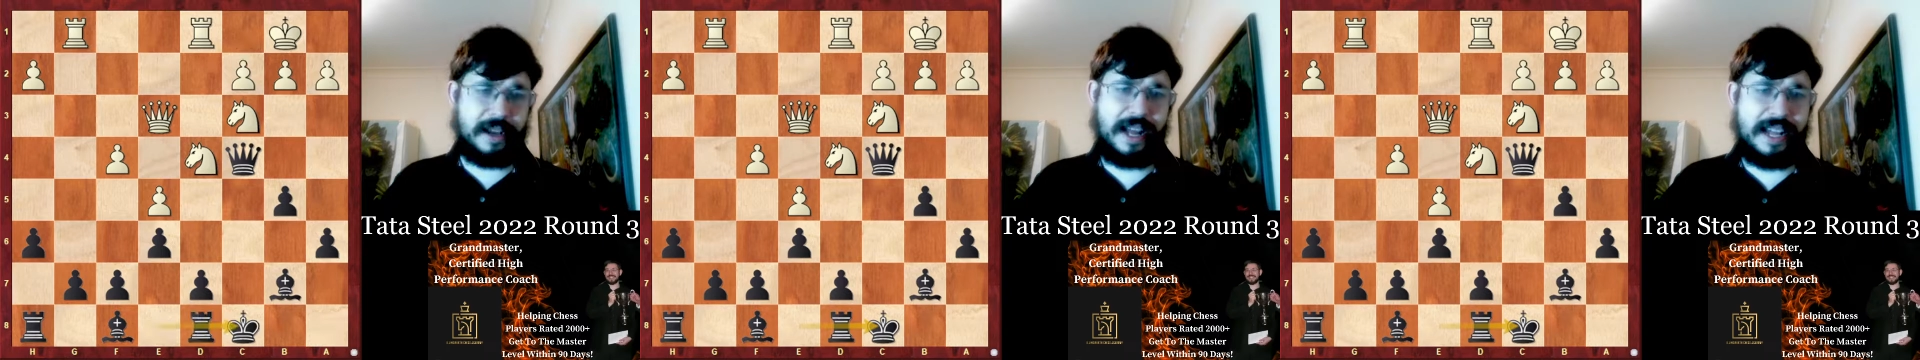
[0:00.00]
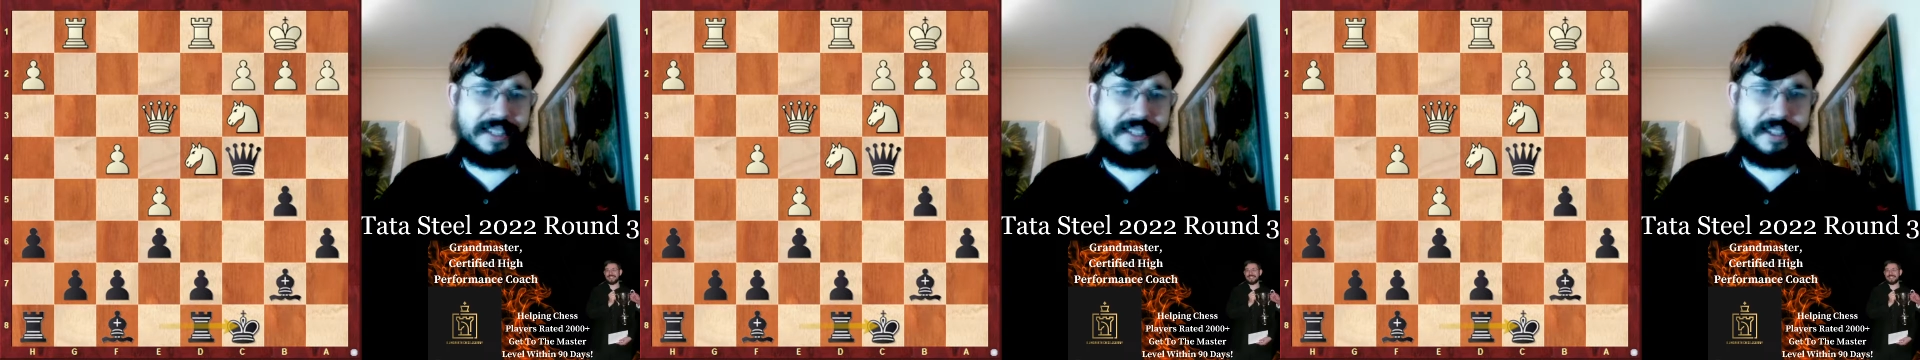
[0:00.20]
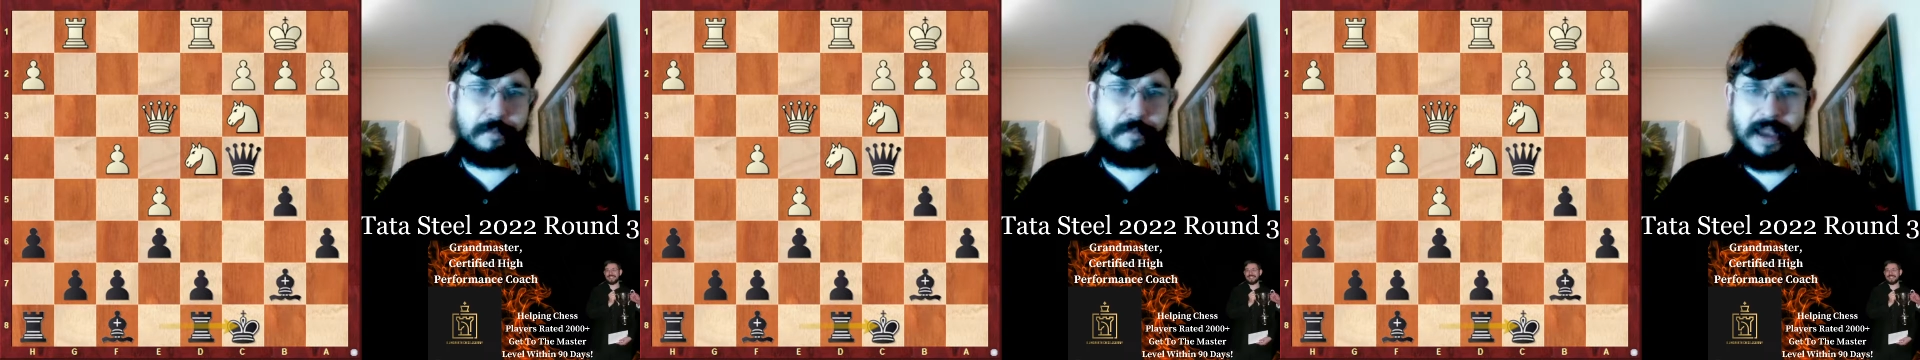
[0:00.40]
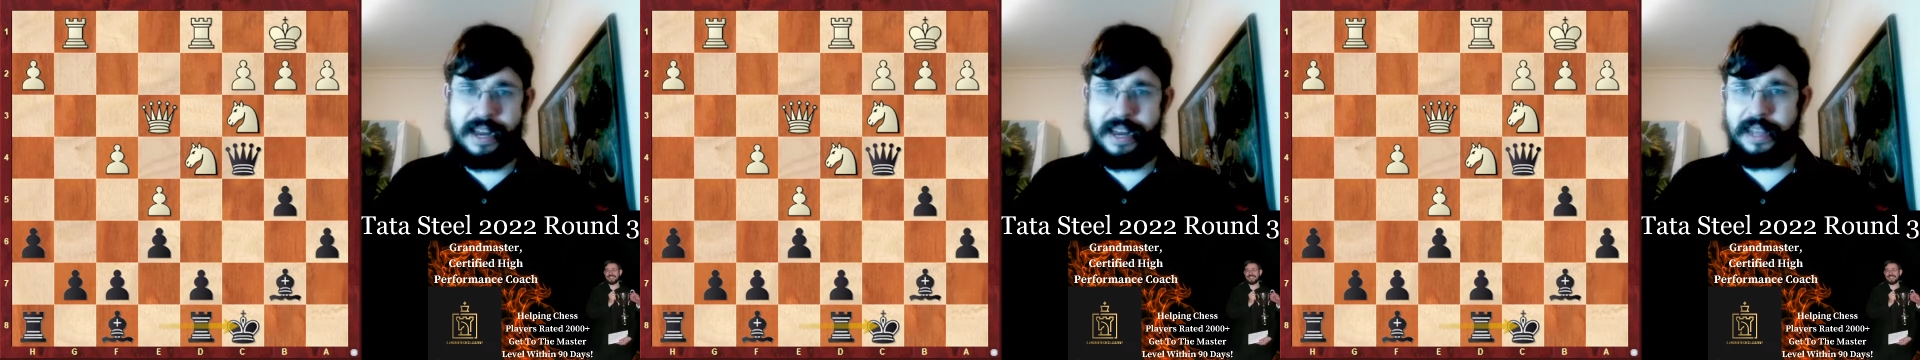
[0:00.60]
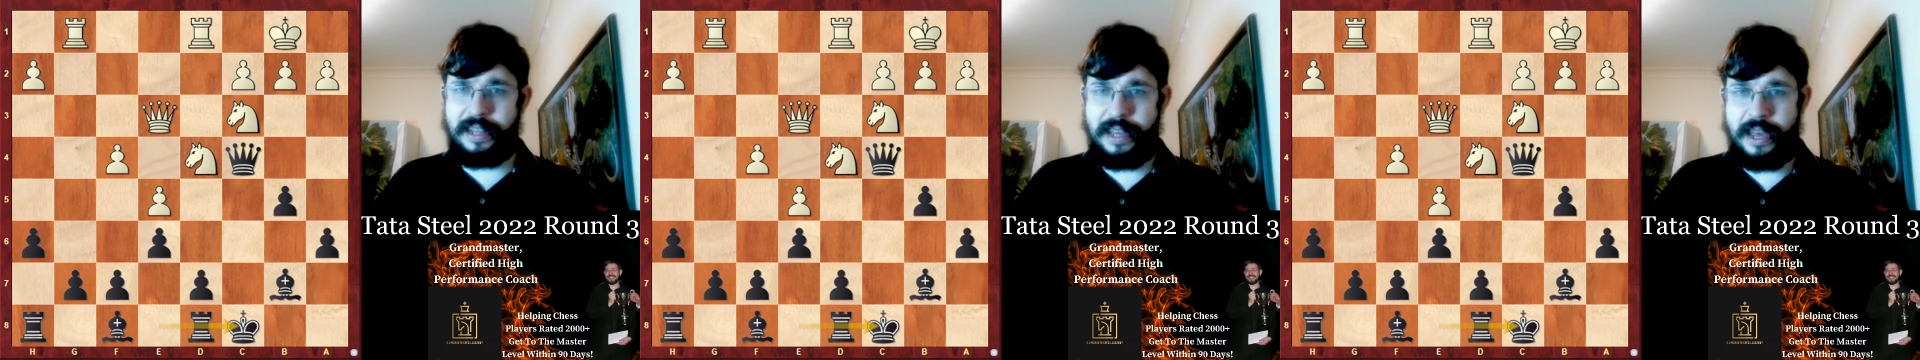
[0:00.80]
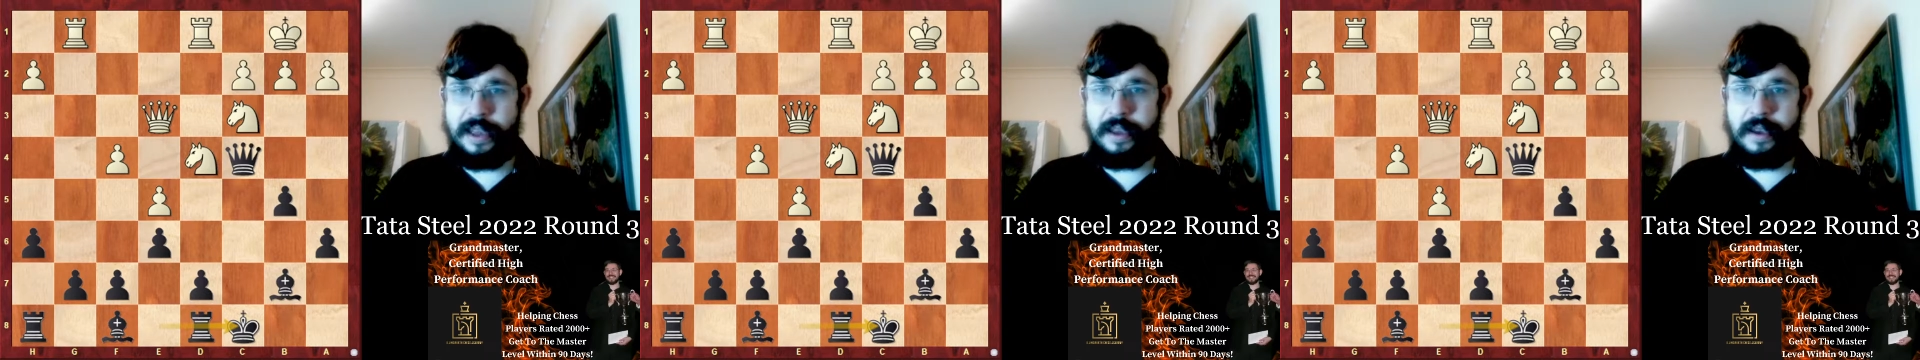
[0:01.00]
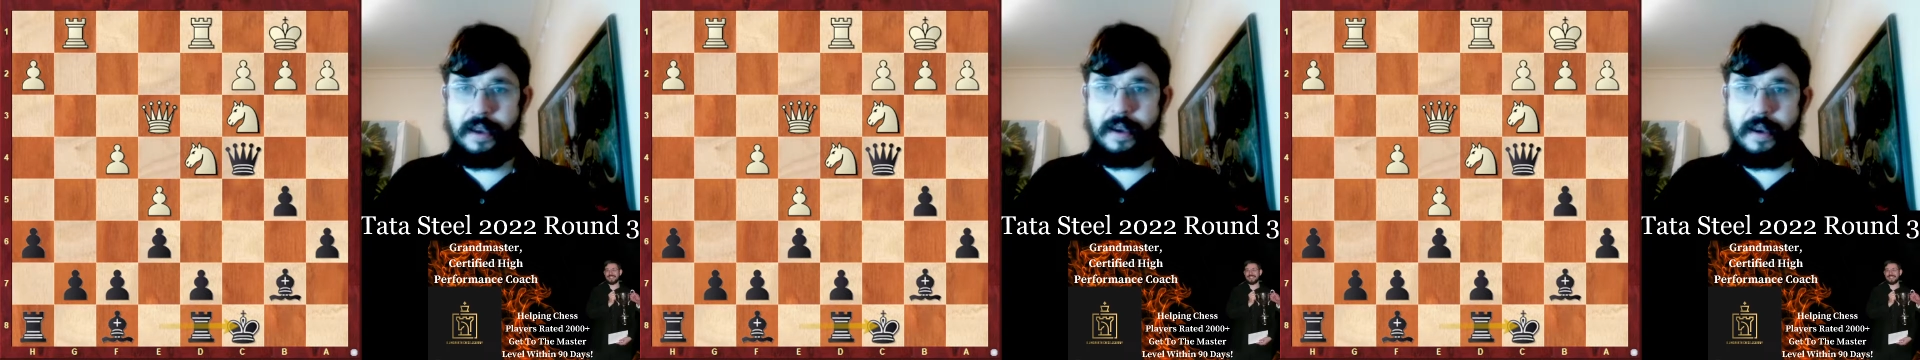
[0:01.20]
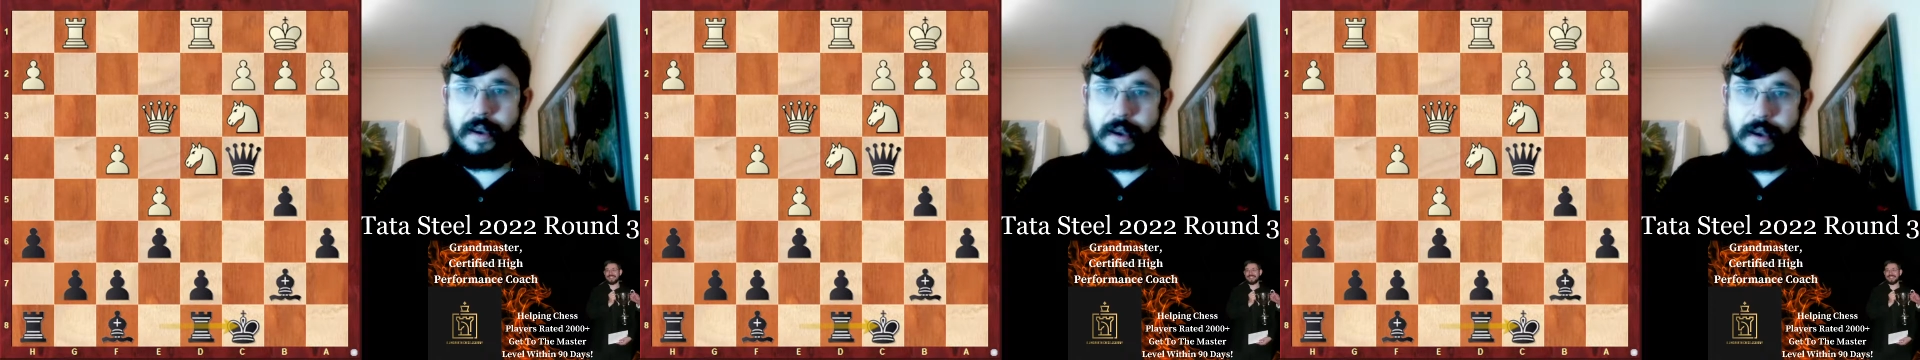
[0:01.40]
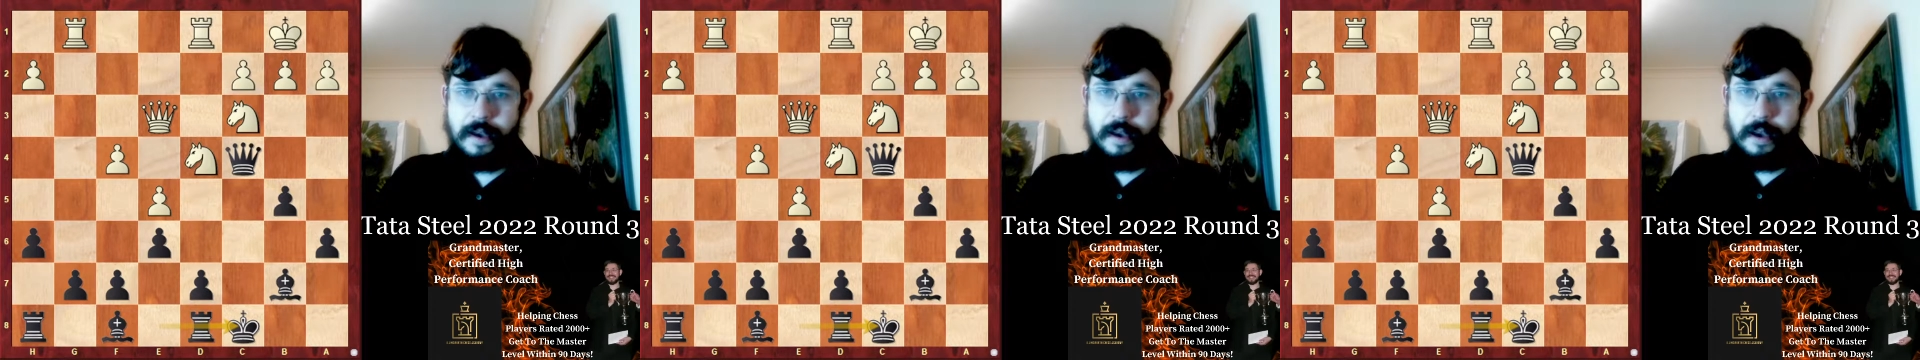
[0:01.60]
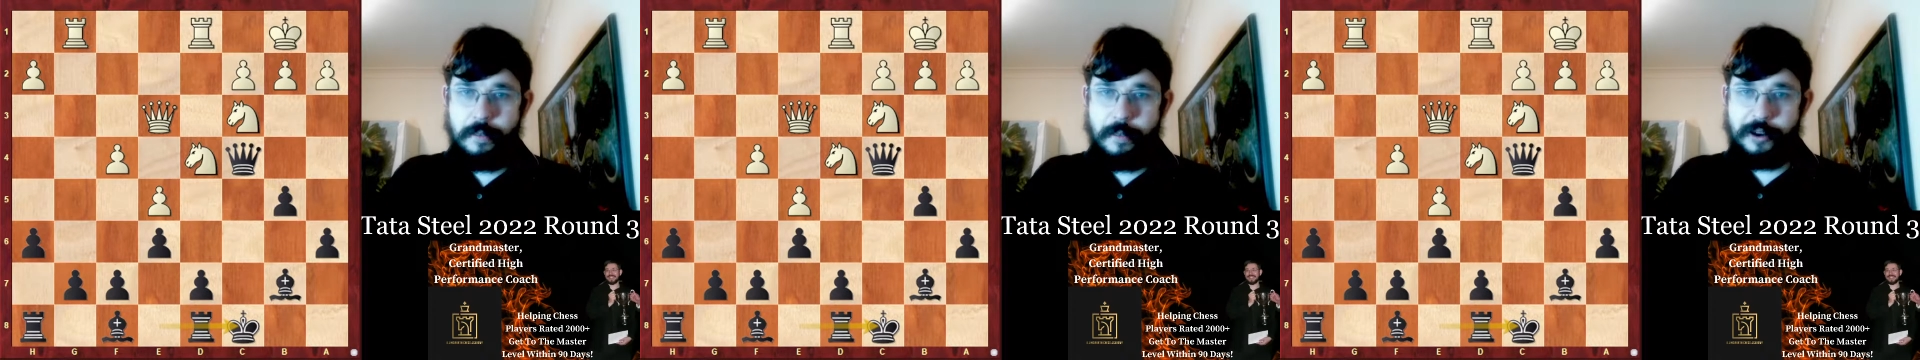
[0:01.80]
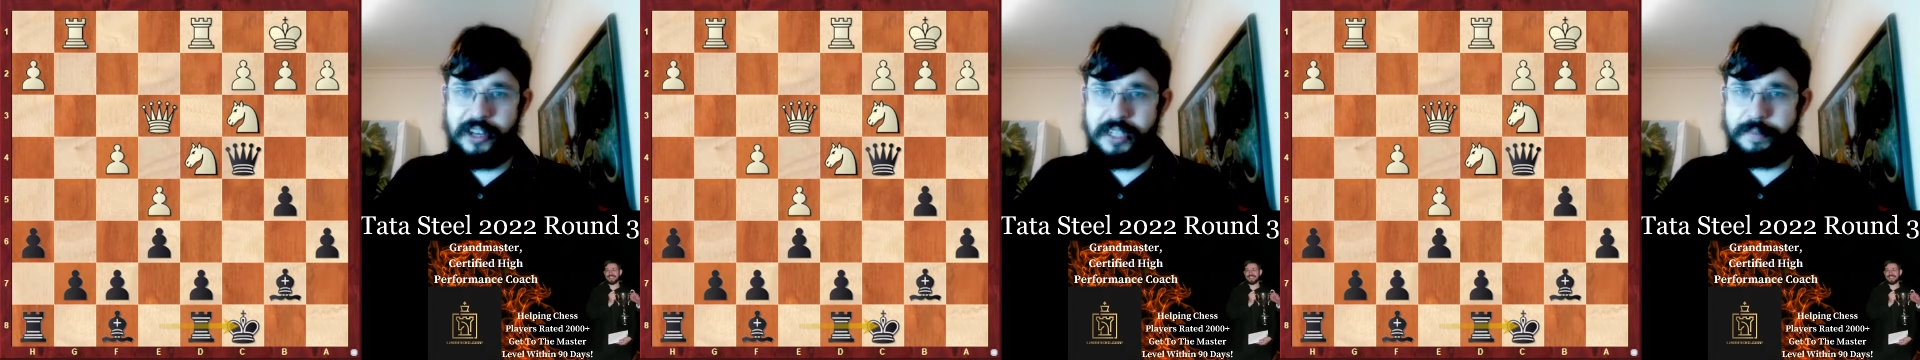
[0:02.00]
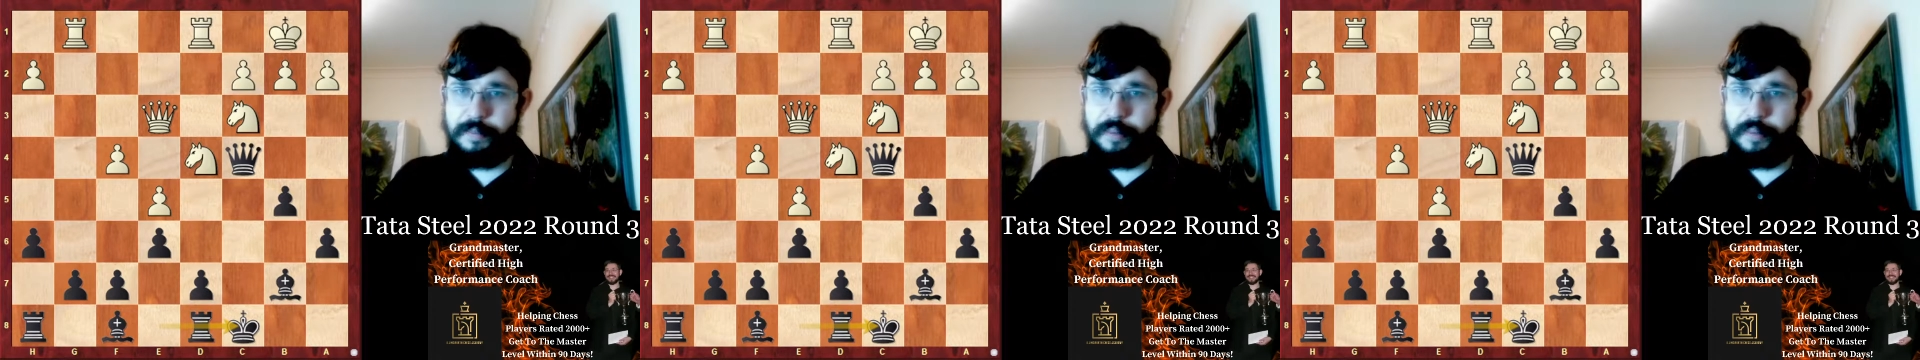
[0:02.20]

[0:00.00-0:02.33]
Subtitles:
castles immediately, which is